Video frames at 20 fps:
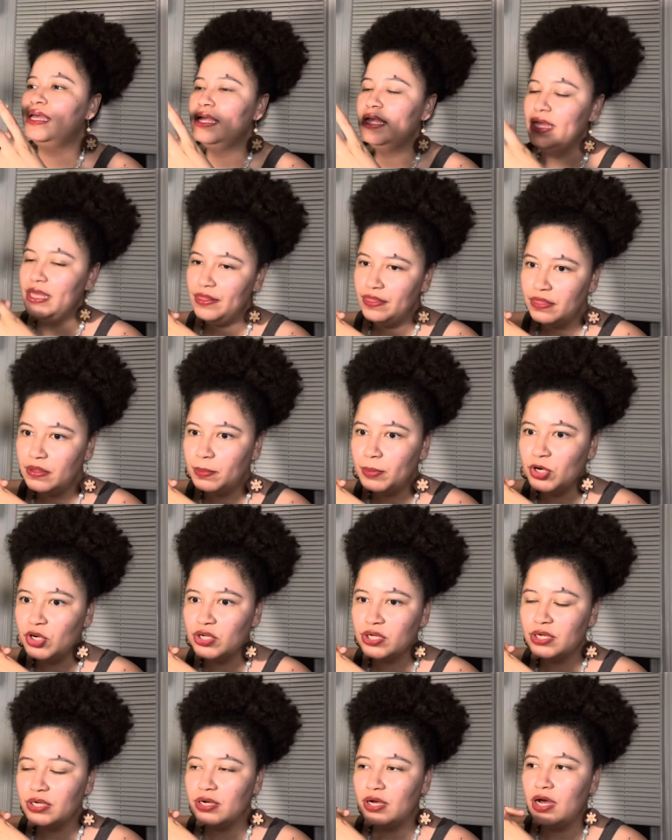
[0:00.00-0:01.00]
in the
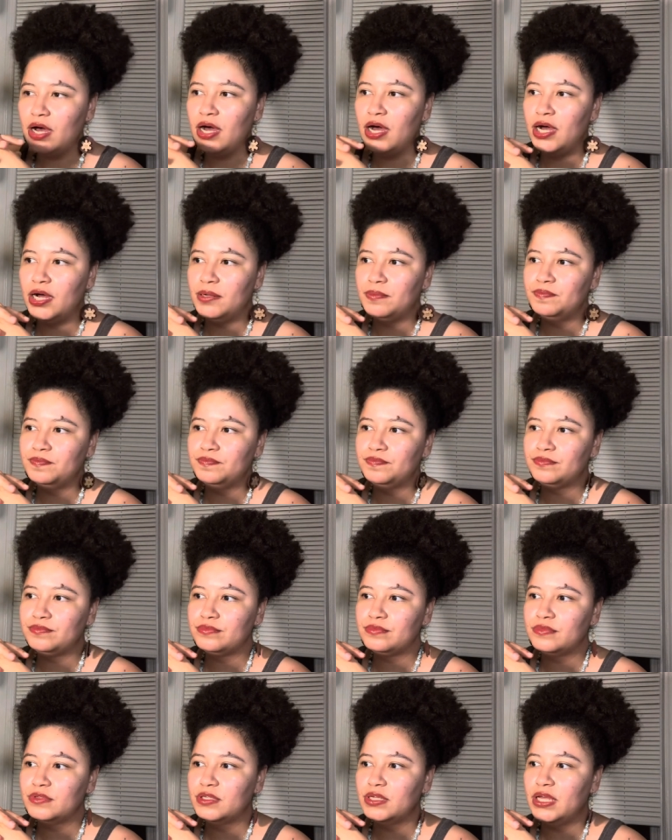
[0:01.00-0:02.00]
book. Um,
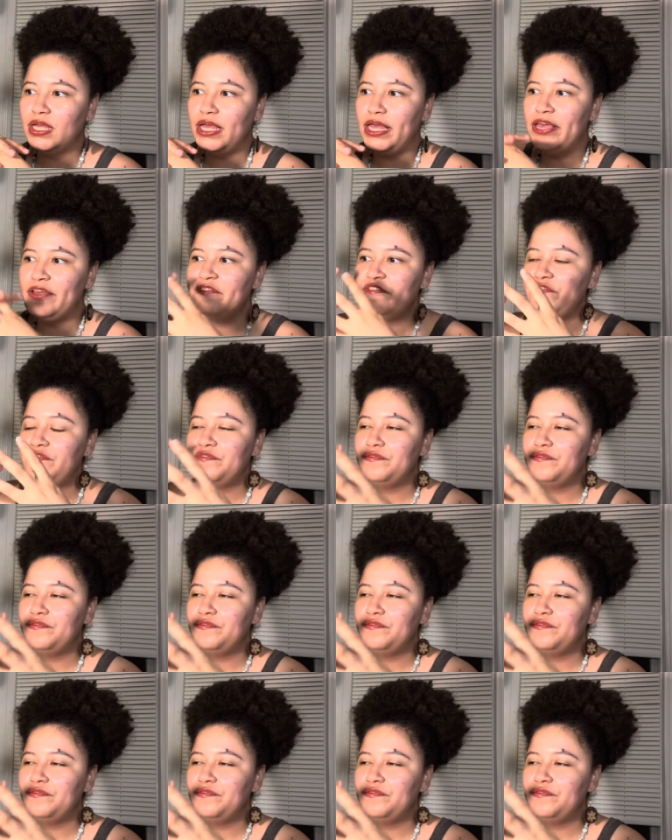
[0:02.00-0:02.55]
if